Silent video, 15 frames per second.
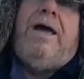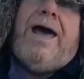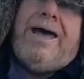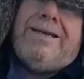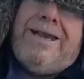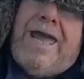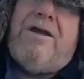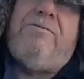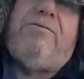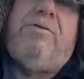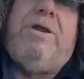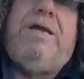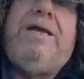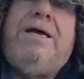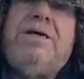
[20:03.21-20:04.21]
at
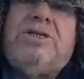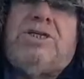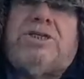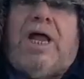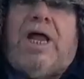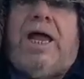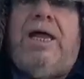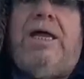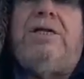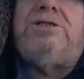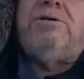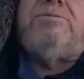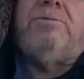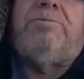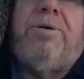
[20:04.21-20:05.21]
every stage
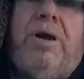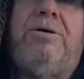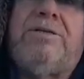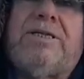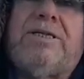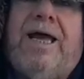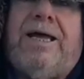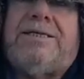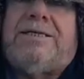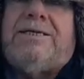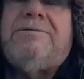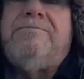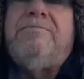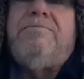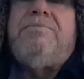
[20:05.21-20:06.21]
of the process.
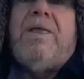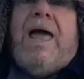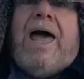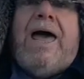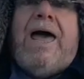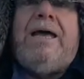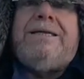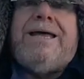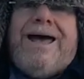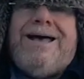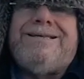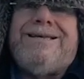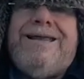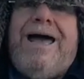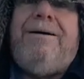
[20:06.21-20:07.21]
And
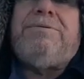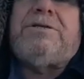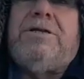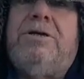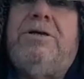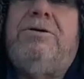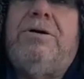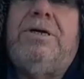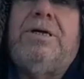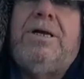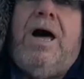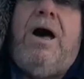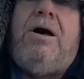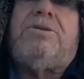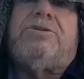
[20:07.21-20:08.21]
as an absolute
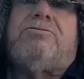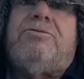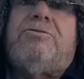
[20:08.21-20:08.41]
last